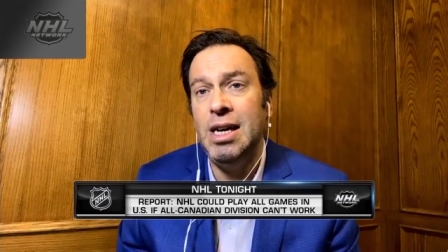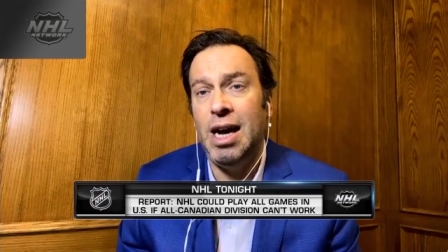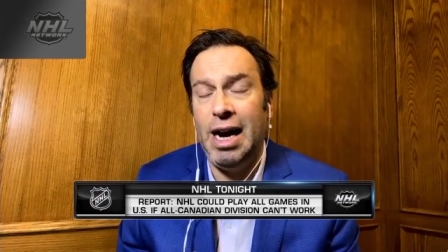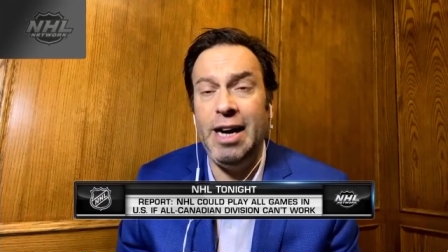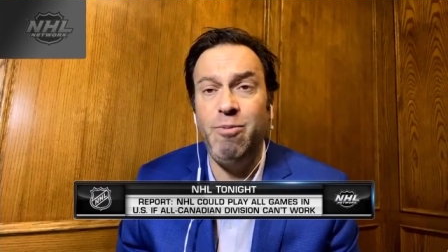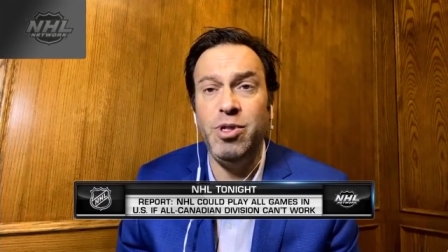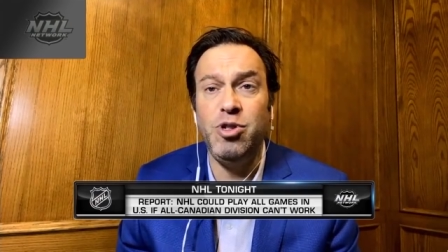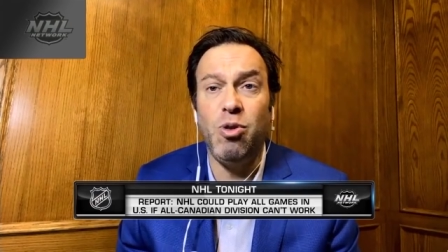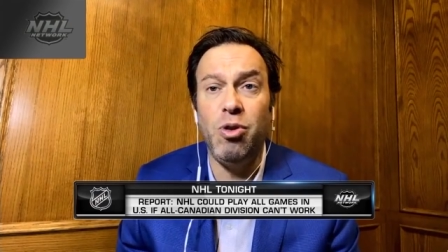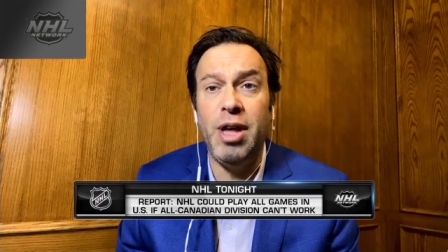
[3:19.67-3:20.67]
I have been
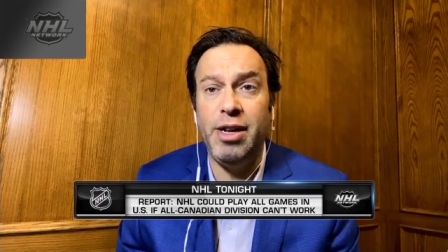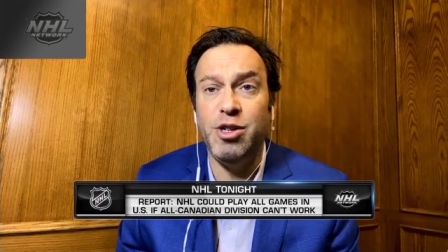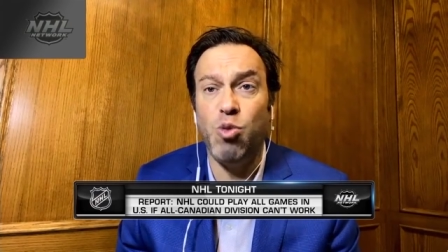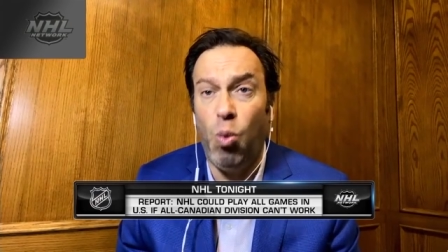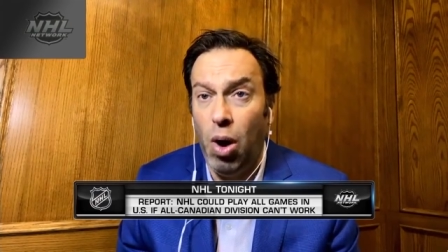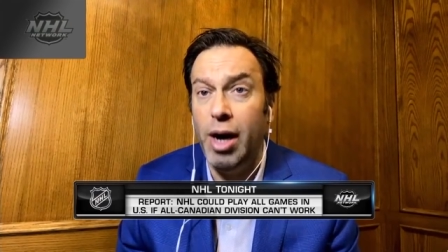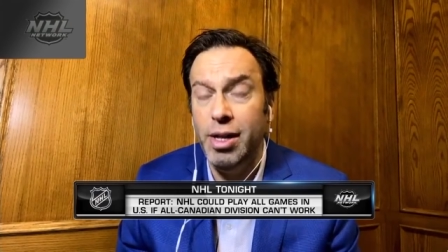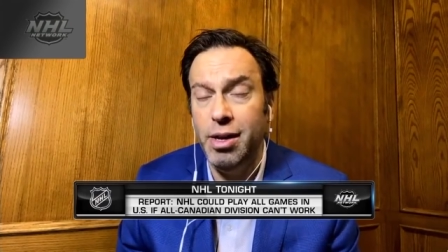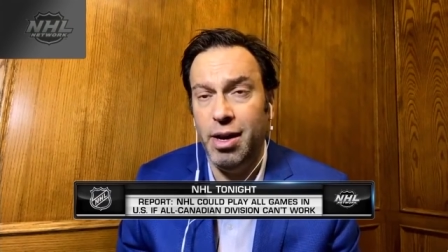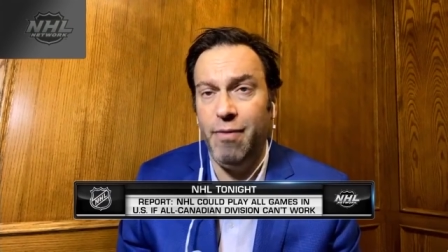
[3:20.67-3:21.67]
told that is
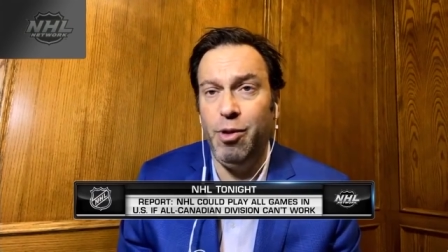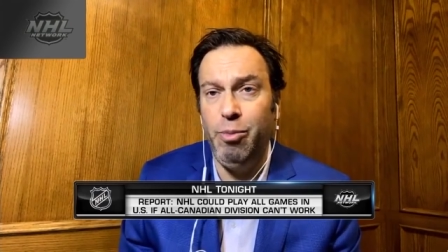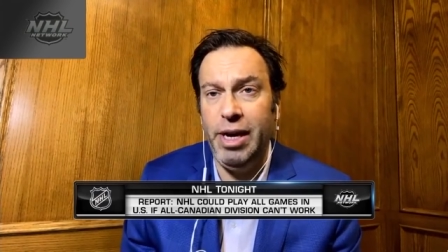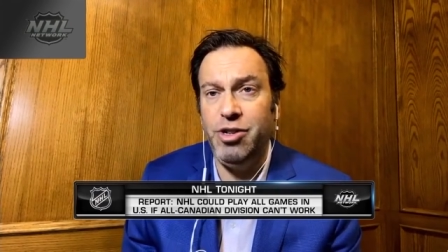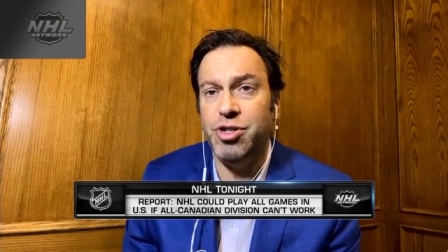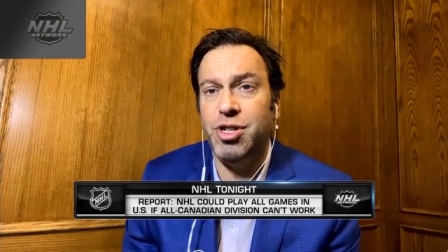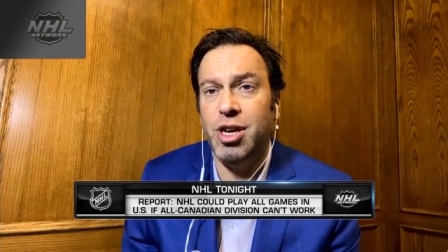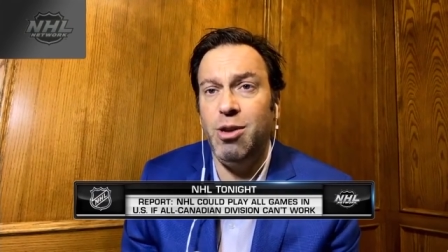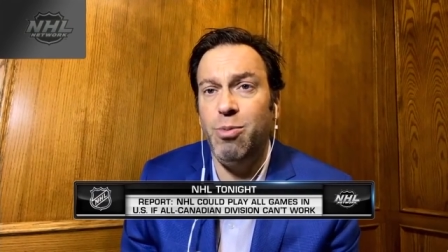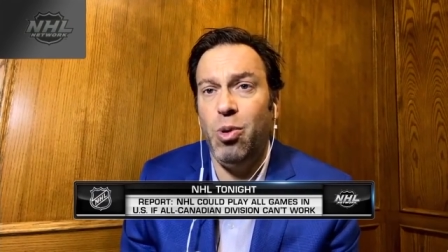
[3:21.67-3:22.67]
one of the major
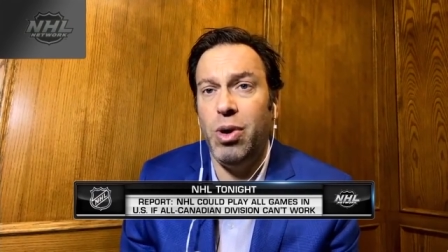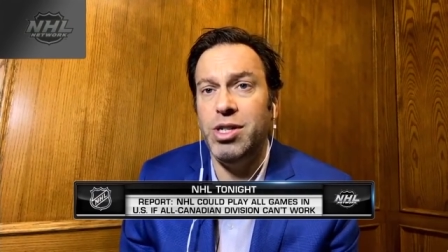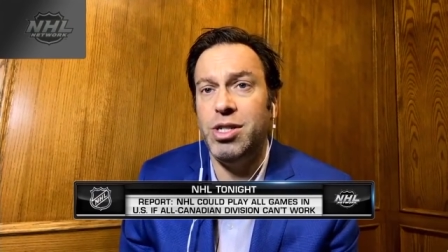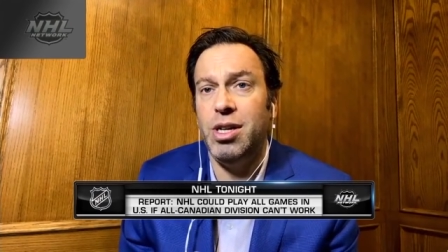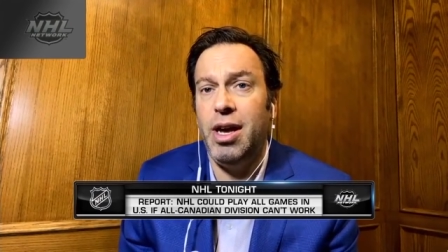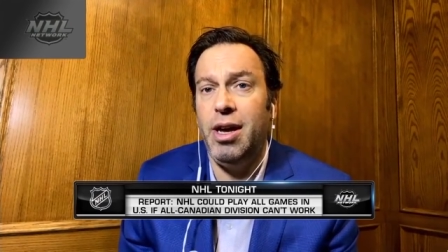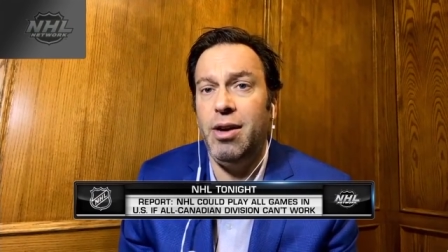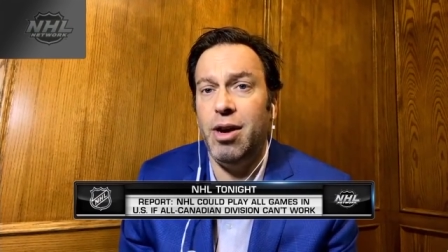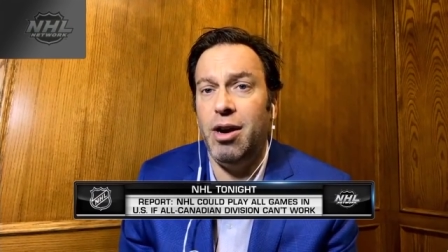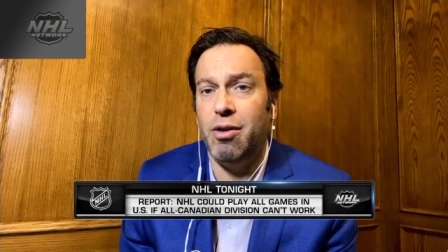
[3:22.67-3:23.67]
sticking points that
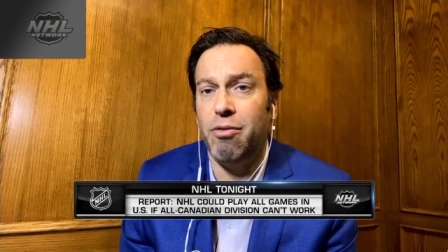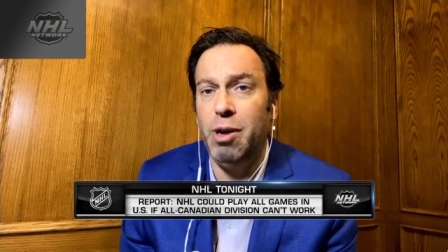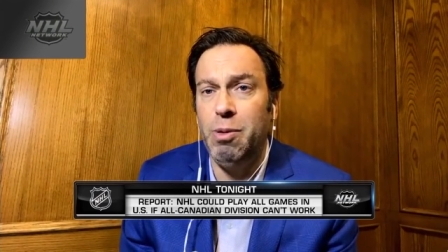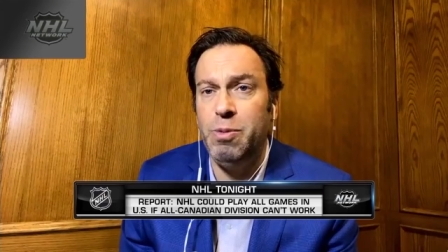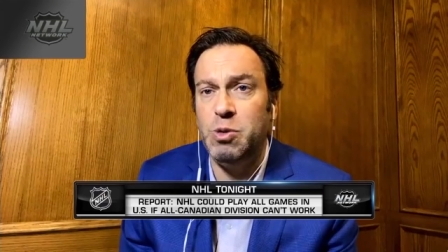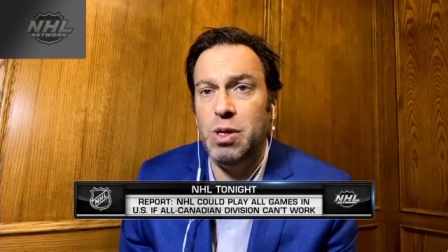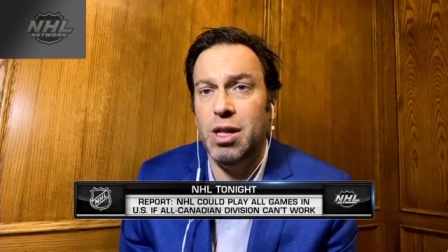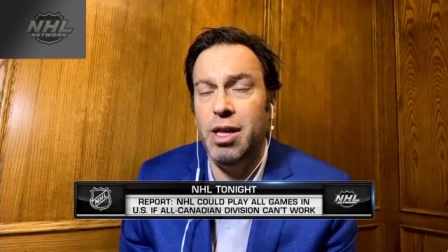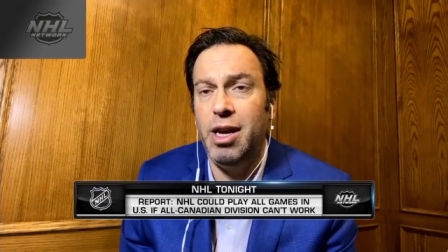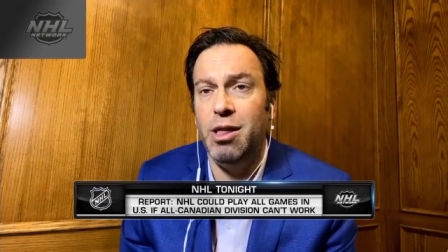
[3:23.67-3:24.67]
a agreement between
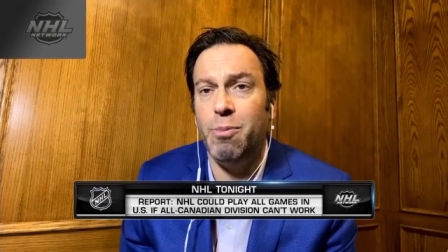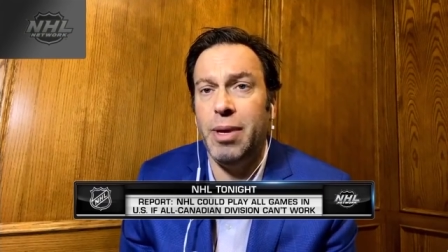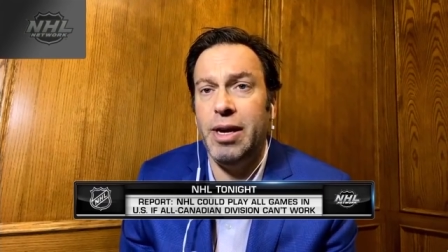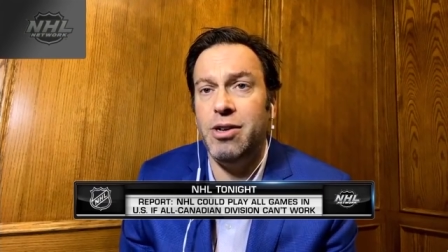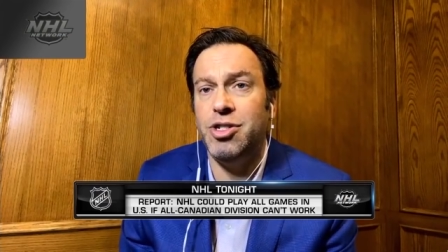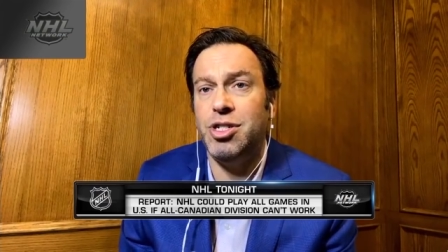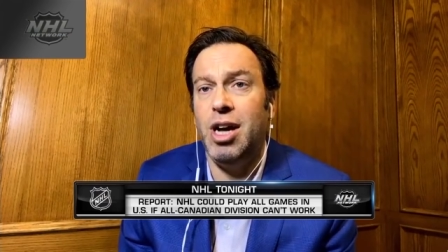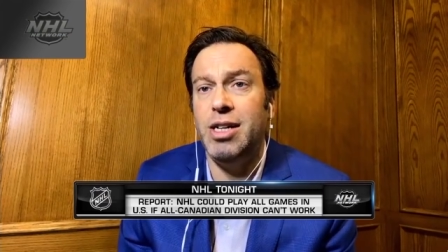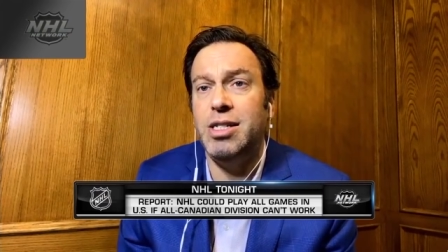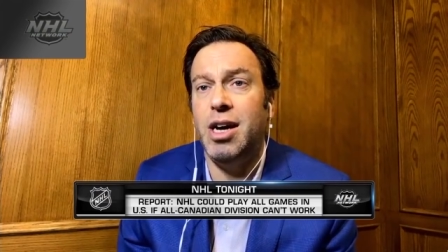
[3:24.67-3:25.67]
the league and the players is
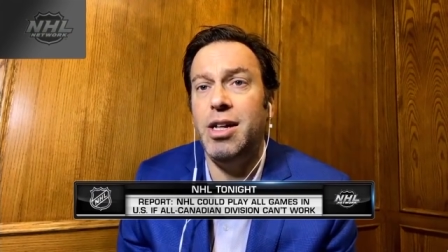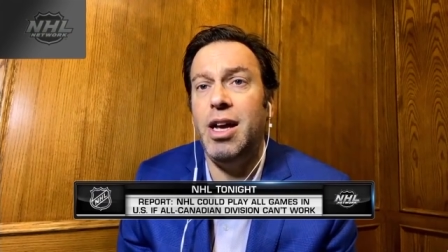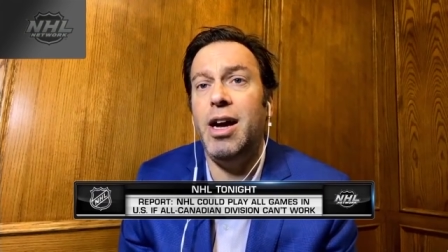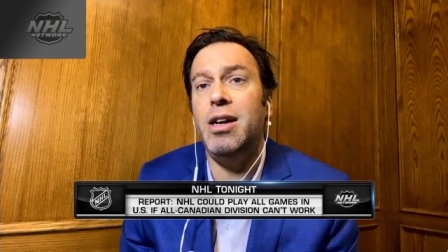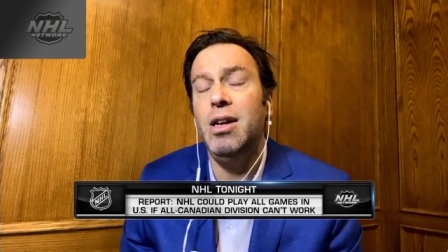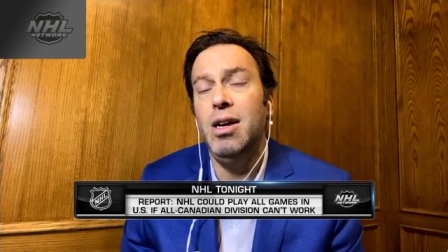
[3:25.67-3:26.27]
not done yet,